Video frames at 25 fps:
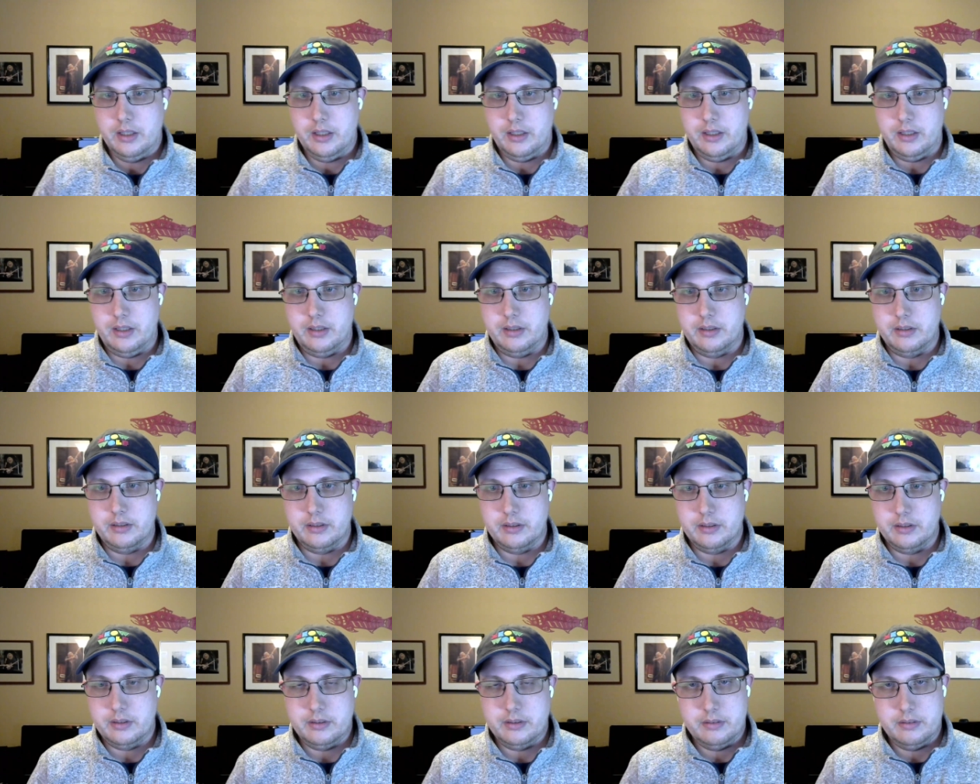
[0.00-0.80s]
uh,
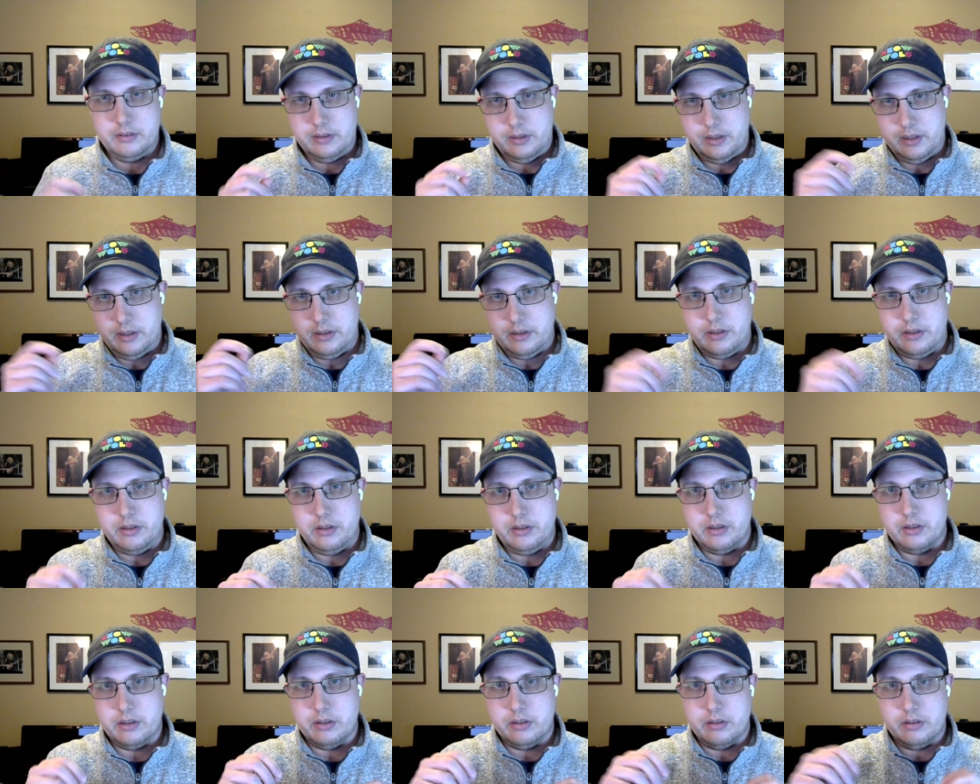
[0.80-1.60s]
into
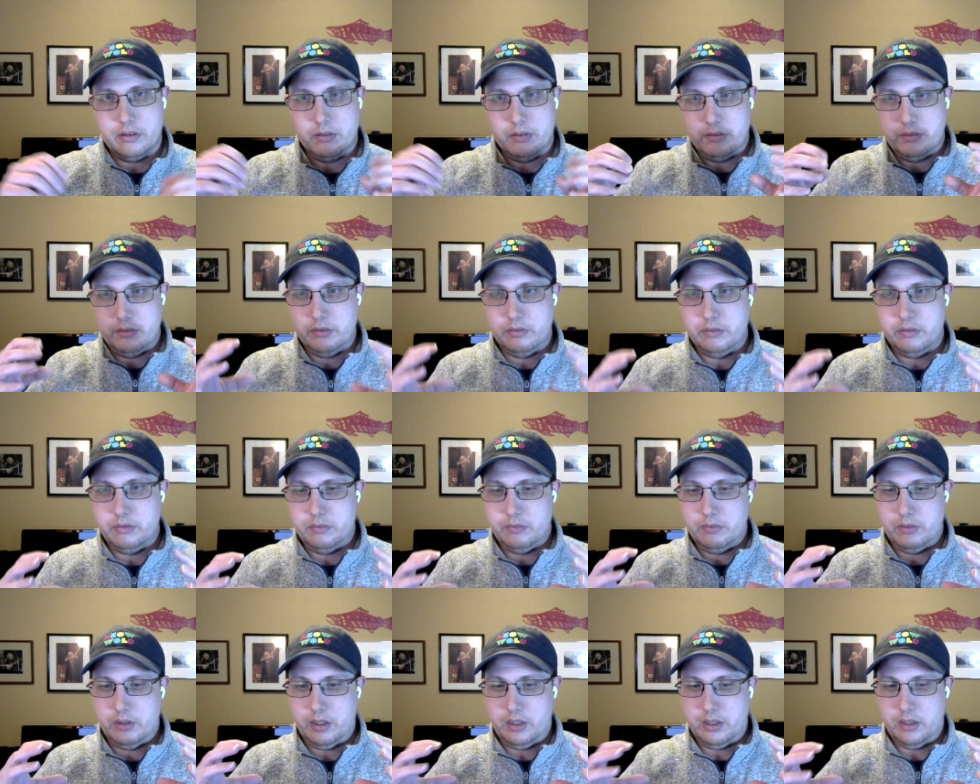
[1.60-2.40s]
your
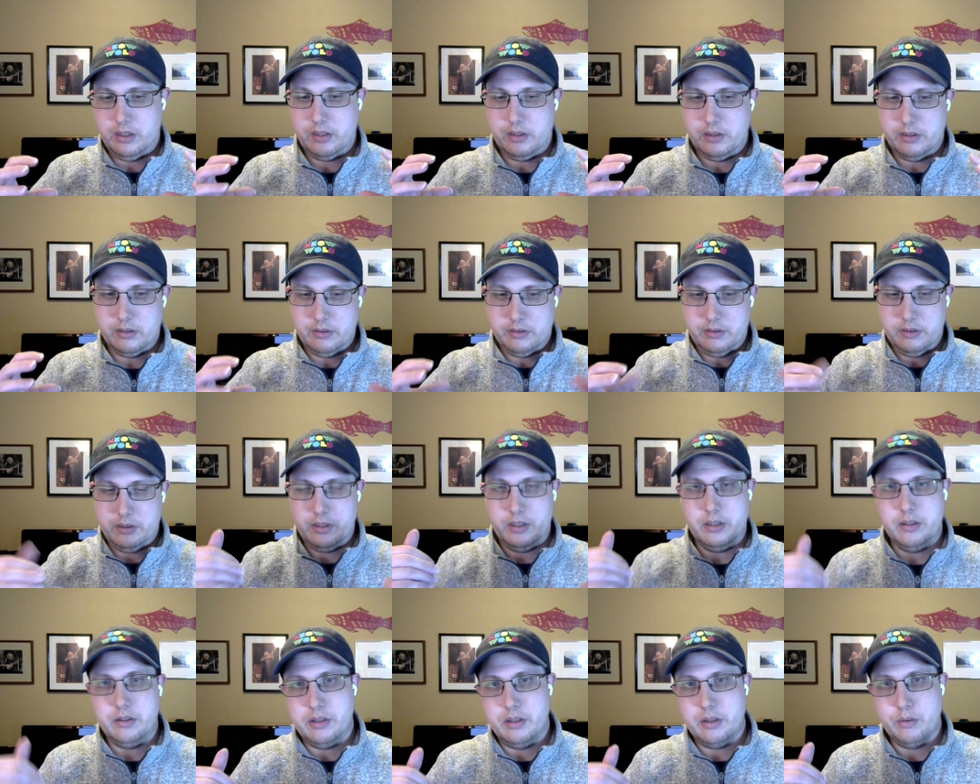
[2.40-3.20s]
uh,
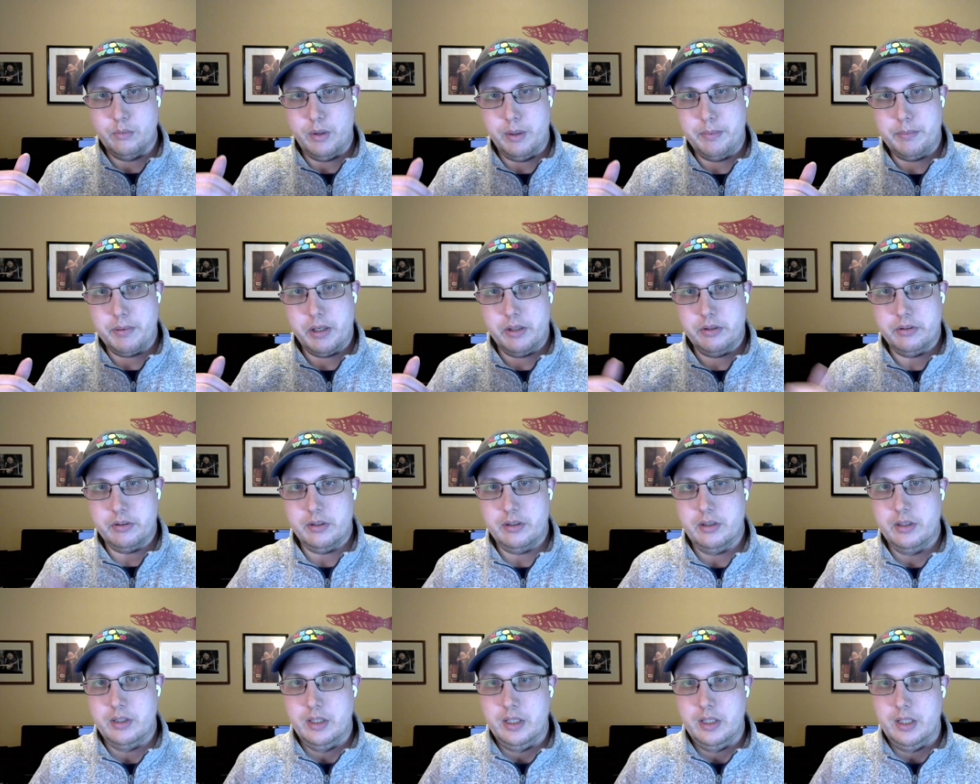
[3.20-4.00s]
into the web
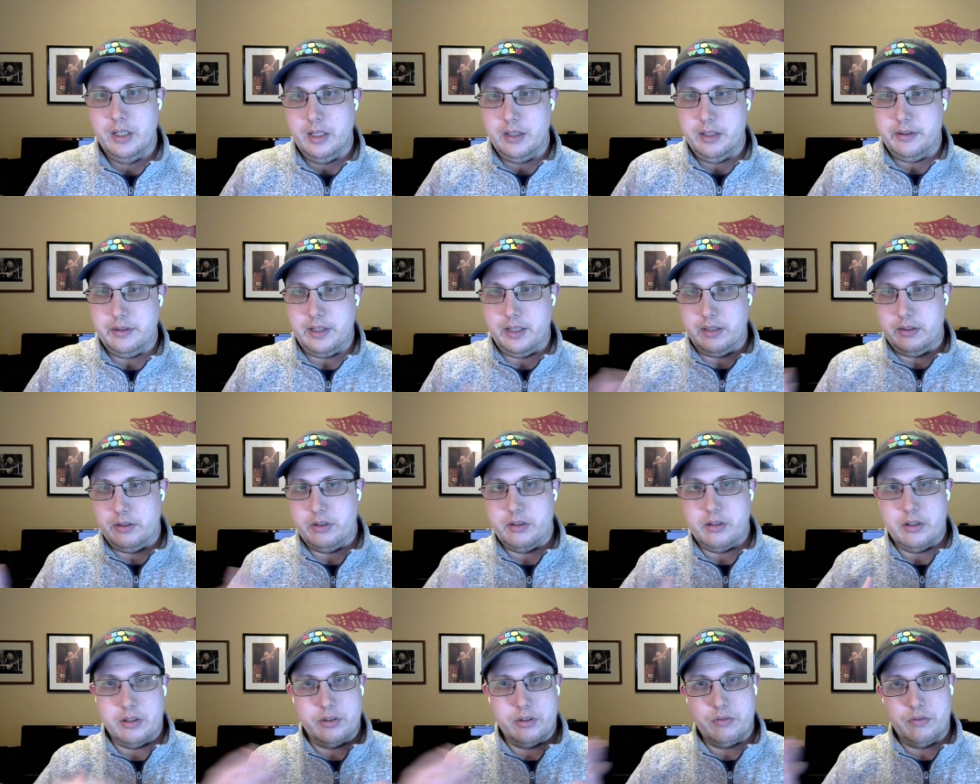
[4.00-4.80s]
browser, that
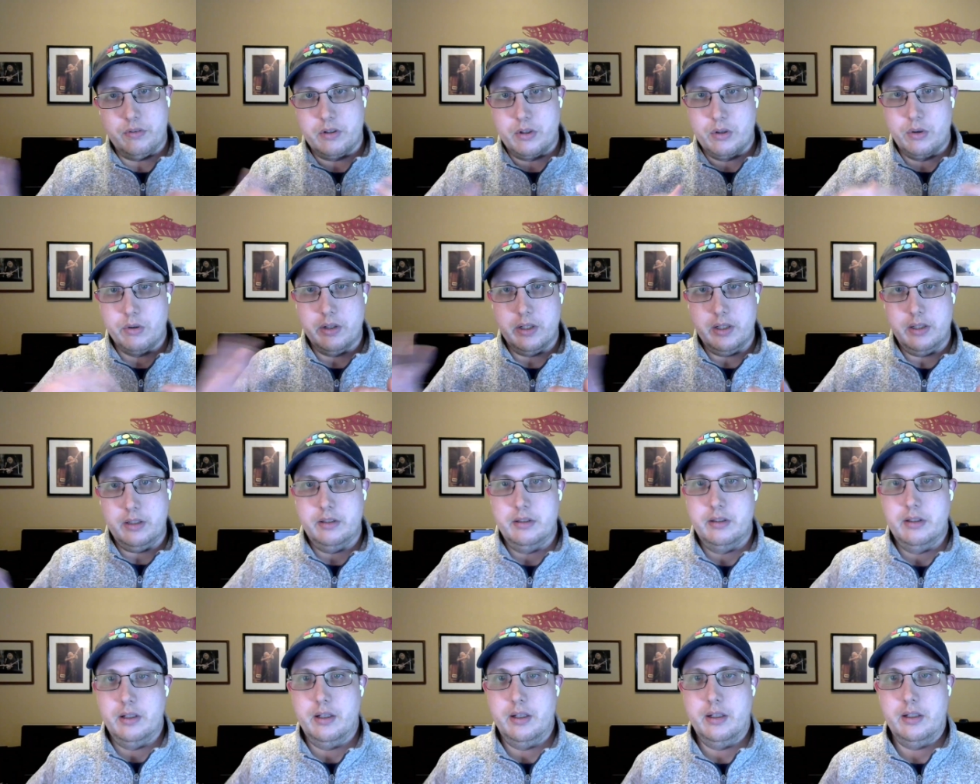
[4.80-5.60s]
starts
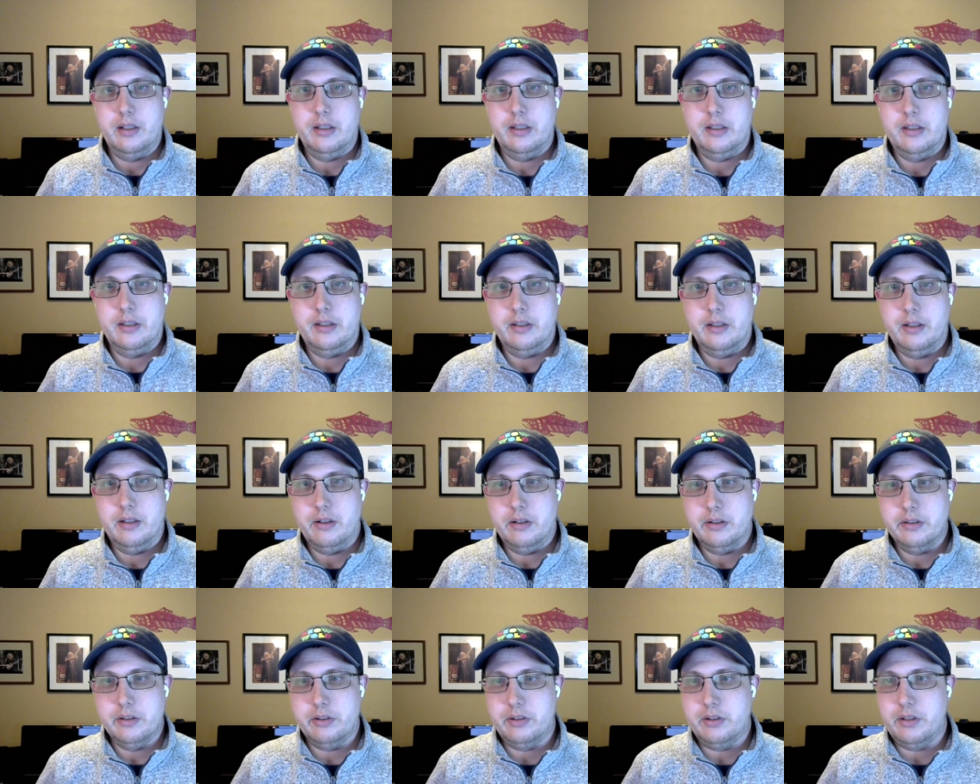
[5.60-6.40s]
recording uh,
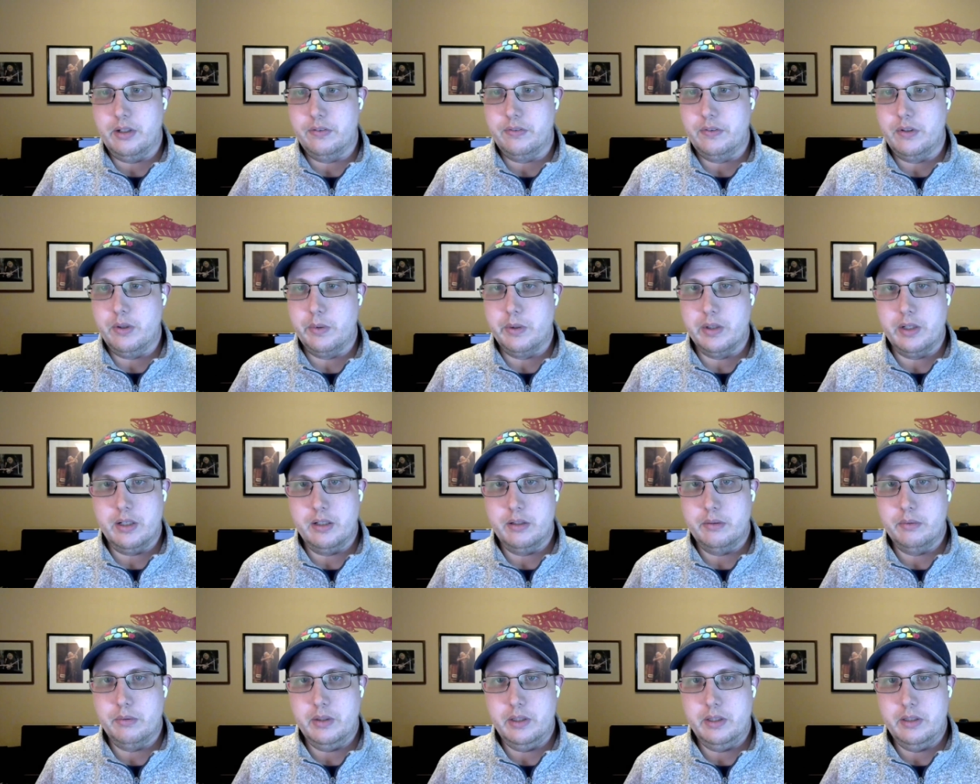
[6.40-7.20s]
all the stuff going
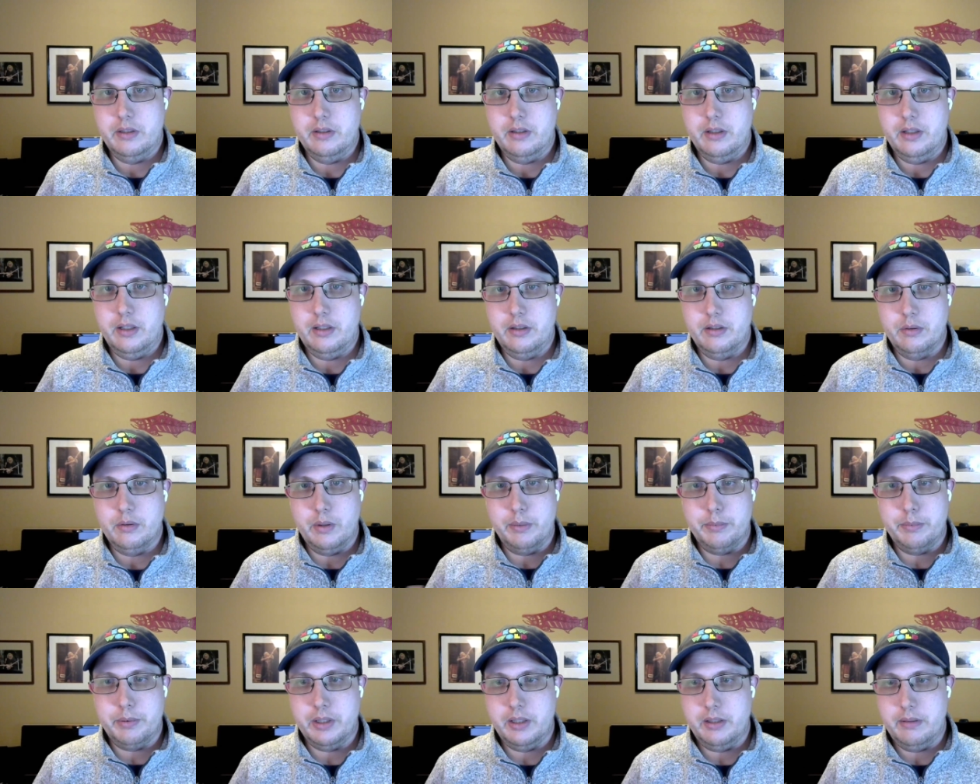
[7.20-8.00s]
on in, in the
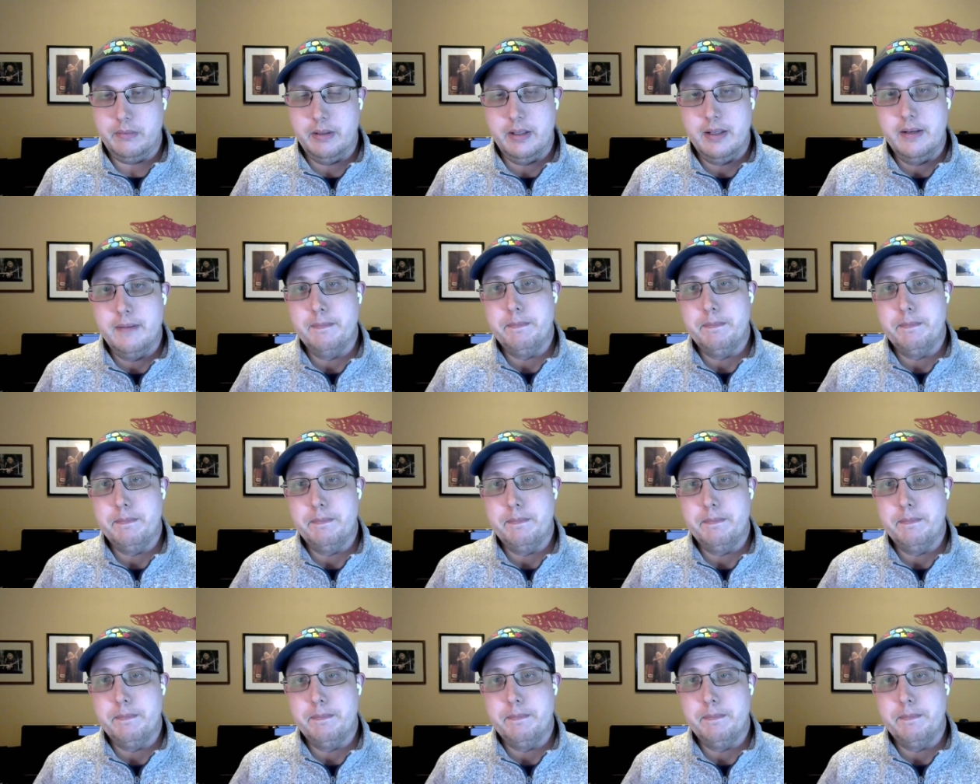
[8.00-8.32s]
website,